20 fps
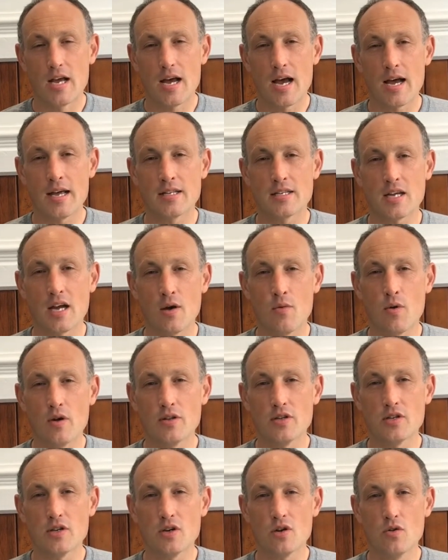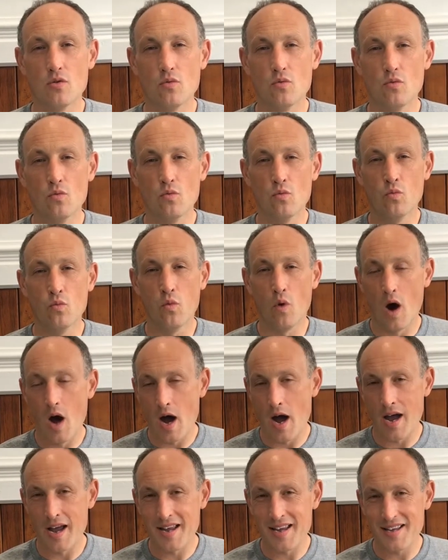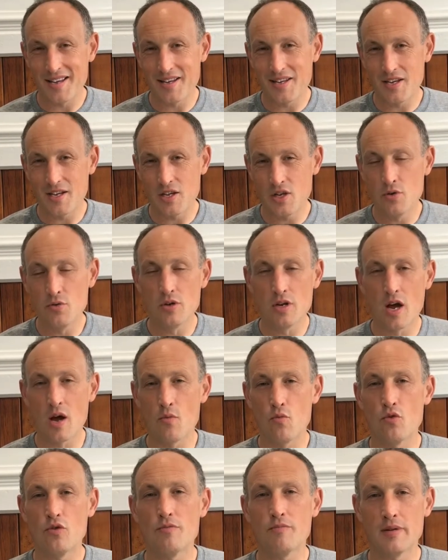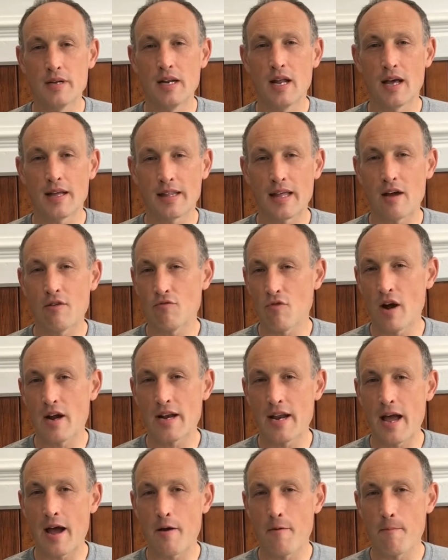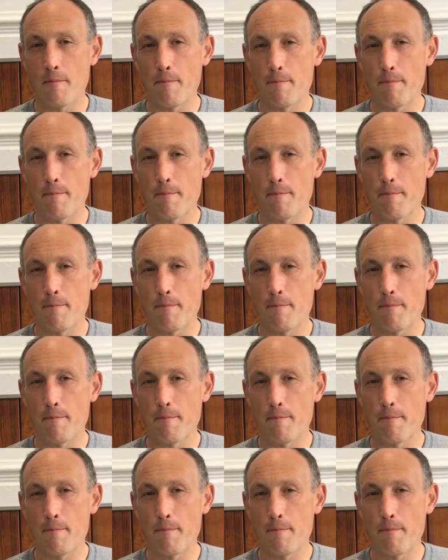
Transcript: And I wonder why you and I wouldn't be like that right now.